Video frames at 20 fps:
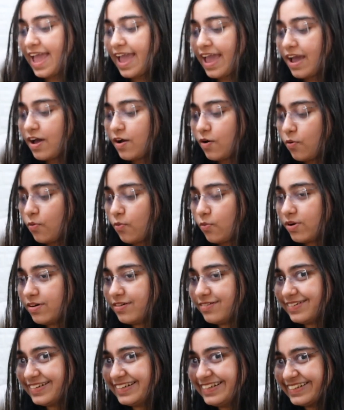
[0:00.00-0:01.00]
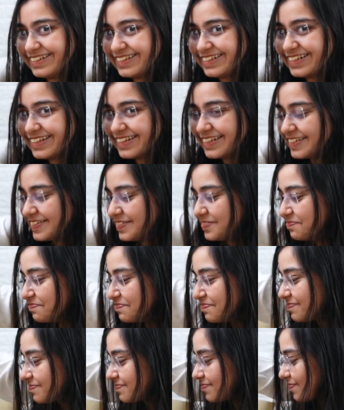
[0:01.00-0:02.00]
Ow.
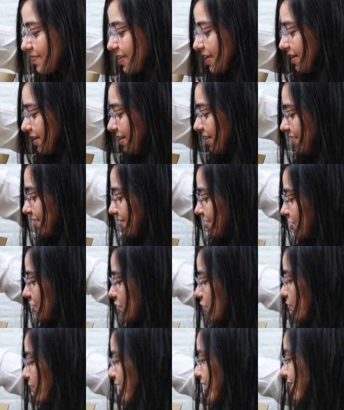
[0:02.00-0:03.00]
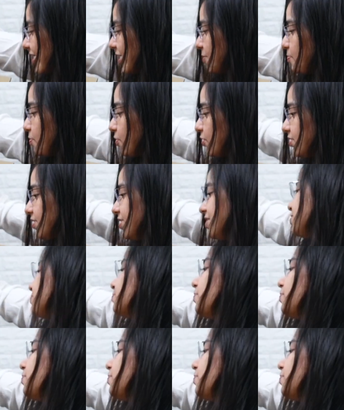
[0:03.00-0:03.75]
I'll just quickly put this